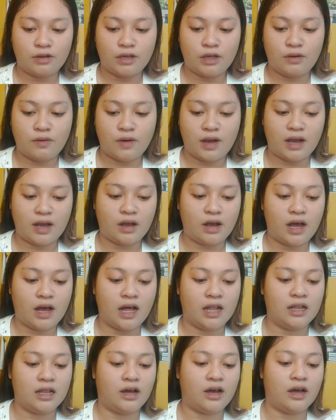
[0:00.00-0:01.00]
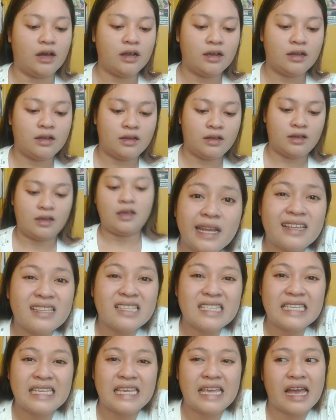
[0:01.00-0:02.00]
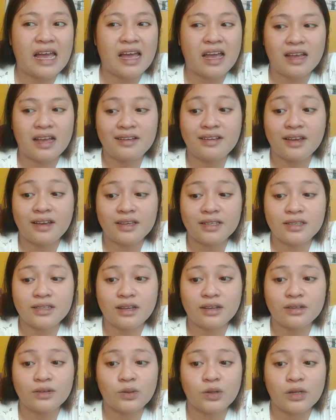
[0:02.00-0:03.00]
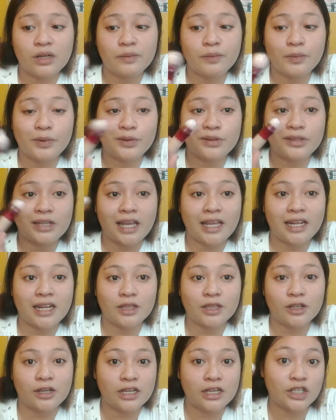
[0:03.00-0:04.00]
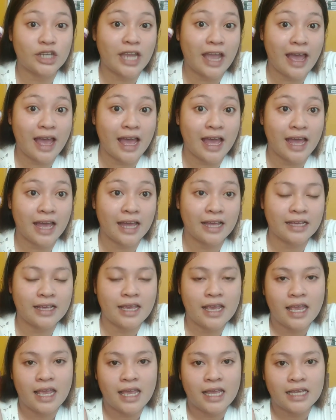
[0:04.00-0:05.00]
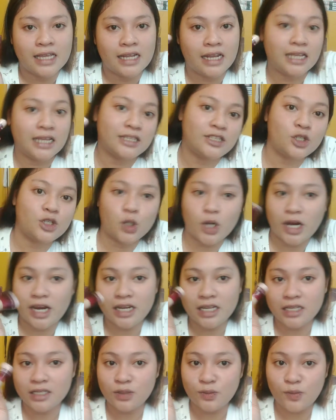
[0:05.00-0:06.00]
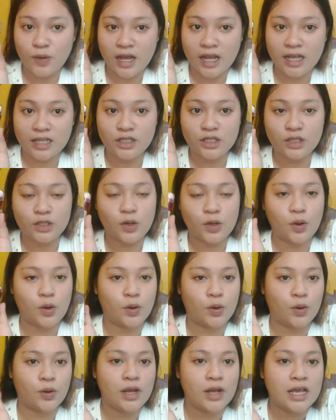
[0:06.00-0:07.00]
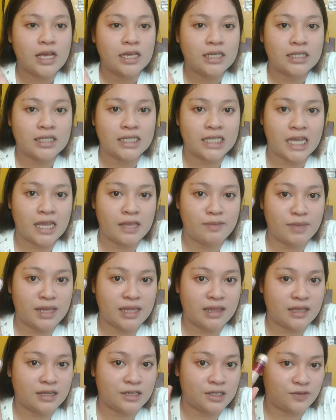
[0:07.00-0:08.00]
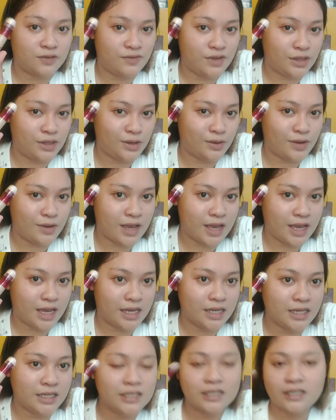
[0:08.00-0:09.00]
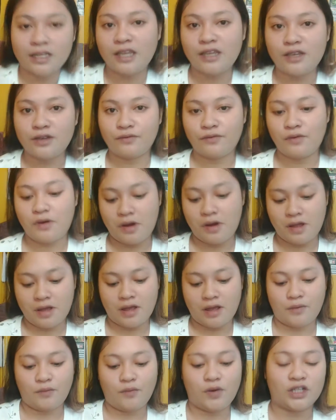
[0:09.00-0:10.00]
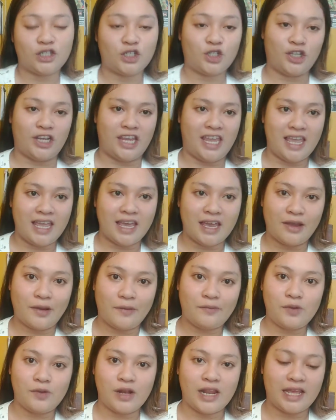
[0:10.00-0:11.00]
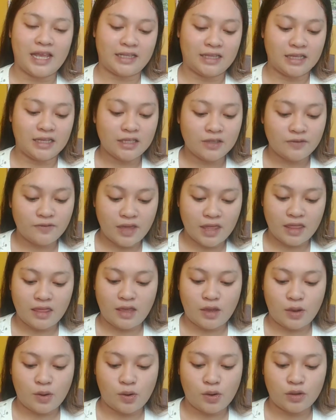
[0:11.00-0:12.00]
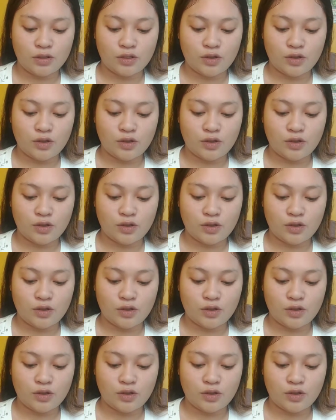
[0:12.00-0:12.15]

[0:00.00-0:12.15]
Ako gikuha nga color. Yan siya ha, guys, actually. Pero try natin siya ha. Let's try this one. So, see you in my next video, guys. Thank you for watching. I hope you like this video.